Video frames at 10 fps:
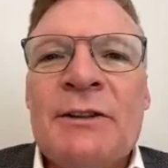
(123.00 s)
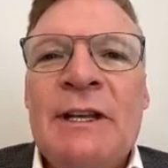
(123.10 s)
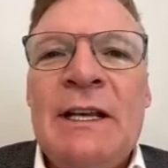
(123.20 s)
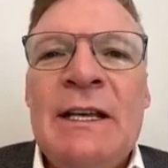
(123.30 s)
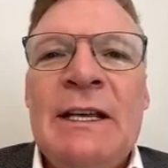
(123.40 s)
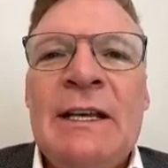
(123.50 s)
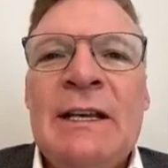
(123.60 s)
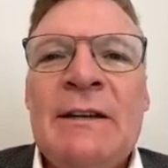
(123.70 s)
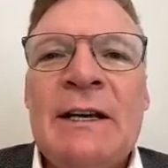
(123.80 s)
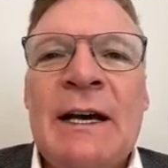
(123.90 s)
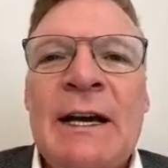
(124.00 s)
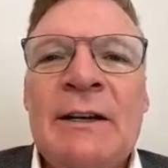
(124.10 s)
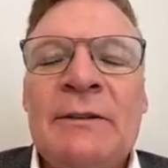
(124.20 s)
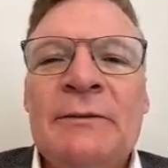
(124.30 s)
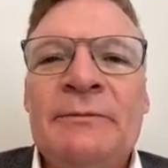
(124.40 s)
the
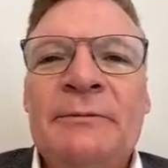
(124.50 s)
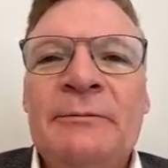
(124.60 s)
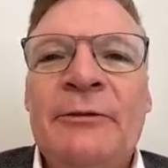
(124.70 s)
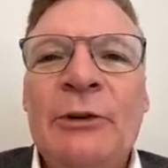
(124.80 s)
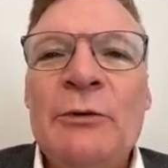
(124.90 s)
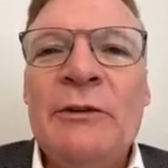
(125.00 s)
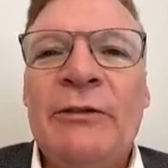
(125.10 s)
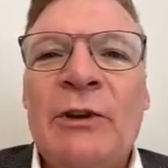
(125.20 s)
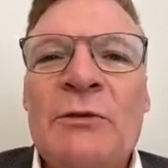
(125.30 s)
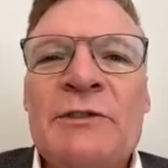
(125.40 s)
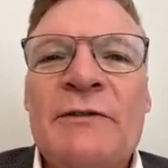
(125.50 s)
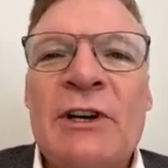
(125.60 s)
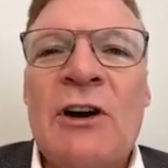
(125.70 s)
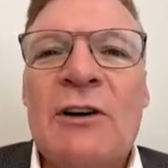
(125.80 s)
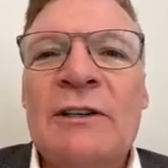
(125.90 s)
fluid flows of the
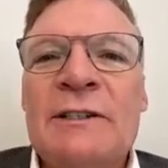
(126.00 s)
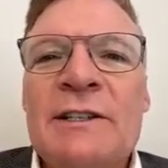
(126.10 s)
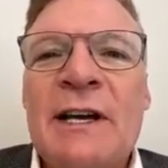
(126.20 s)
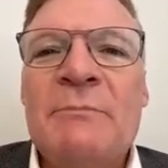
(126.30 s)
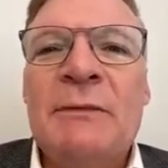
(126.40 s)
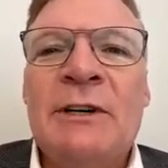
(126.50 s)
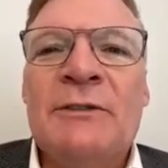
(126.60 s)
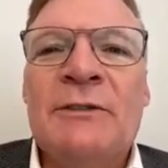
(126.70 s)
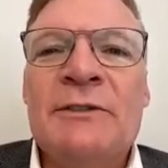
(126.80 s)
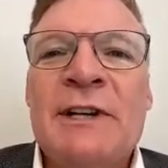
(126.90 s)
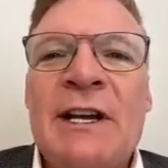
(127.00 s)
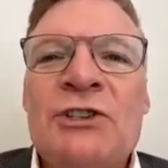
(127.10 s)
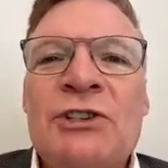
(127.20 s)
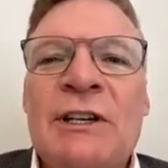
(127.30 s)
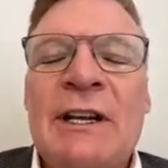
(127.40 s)
Carlin type
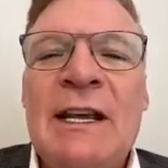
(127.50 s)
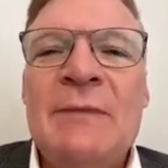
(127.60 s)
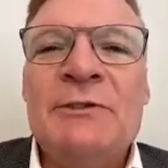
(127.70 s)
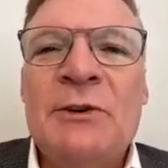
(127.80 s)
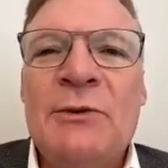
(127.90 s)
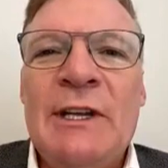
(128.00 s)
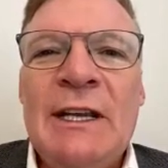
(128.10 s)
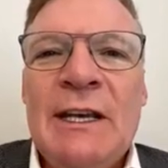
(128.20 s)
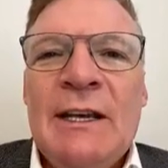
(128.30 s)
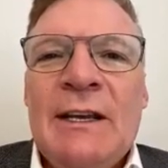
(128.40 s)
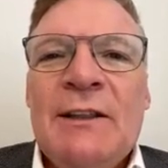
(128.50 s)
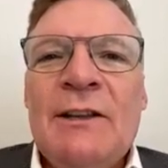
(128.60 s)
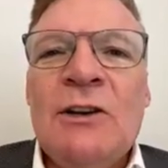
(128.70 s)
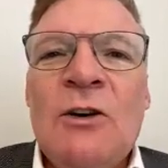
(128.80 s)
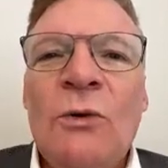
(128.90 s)
mineralization came. So the
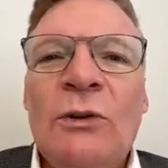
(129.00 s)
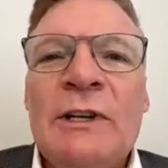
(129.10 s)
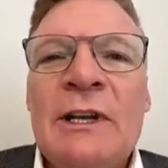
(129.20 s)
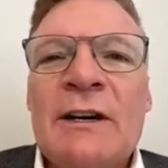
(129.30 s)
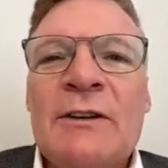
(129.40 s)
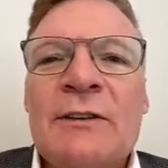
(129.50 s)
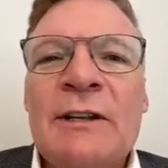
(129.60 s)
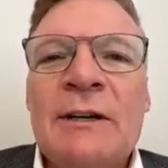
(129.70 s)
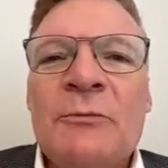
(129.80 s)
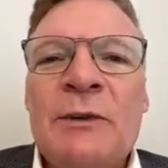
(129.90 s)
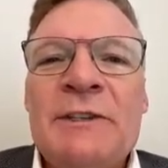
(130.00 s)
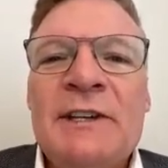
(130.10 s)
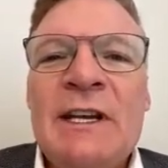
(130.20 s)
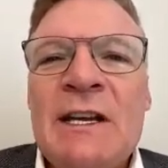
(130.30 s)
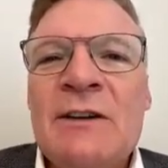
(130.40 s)
gold kicker that we
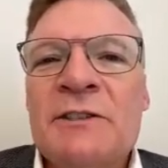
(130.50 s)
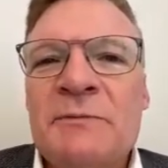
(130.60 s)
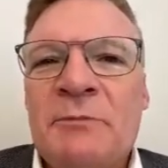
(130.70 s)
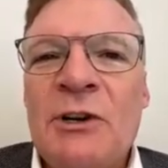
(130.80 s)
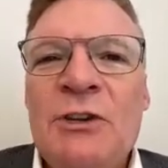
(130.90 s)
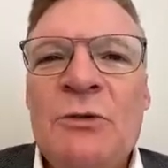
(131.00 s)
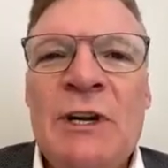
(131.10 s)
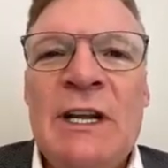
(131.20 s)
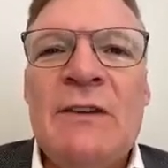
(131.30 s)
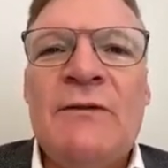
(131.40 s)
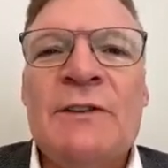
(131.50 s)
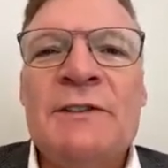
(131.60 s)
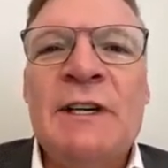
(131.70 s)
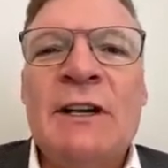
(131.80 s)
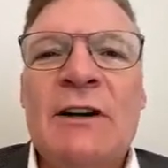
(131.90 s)
see here is pretty unique for
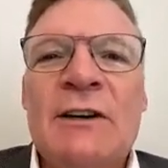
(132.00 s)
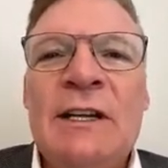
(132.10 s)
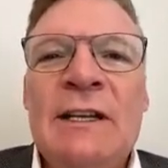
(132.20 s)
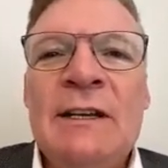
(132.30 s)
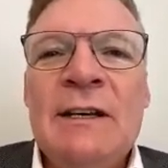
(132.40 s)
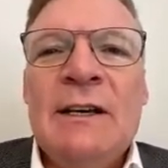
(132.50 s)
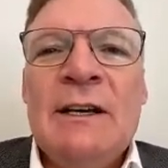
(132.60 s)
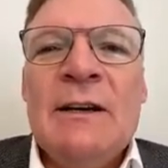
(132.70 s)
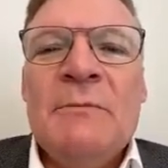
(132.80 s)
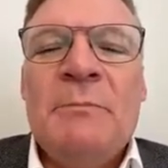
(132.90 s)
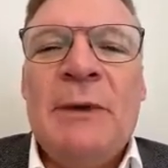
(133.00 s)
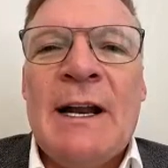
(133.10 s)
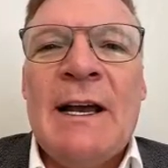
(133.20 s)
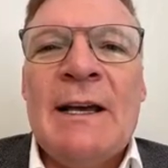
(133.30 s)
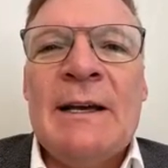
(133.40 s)
CRD,
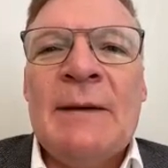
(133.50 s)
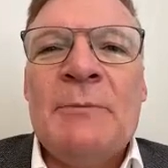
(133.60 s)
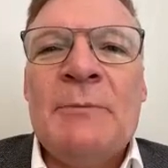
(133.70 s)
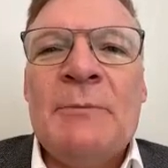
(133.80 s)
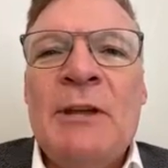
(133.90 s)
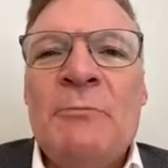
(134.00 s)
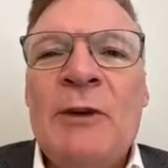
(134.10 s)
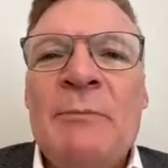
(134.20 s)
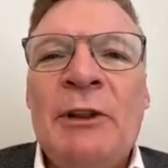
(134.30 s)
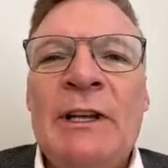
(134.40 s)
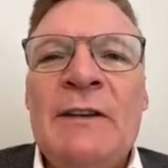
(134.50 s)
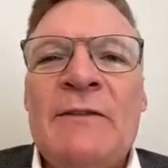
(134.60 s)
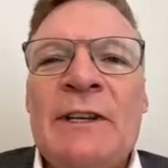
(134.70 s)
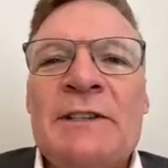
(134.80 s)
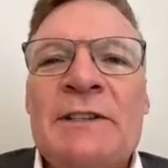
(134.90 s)
but we
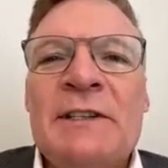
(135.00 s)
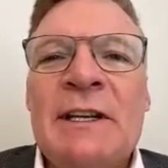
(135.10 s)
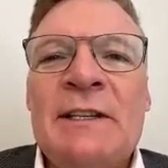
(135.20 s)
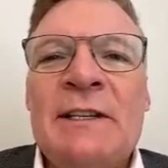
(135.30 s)
believe it's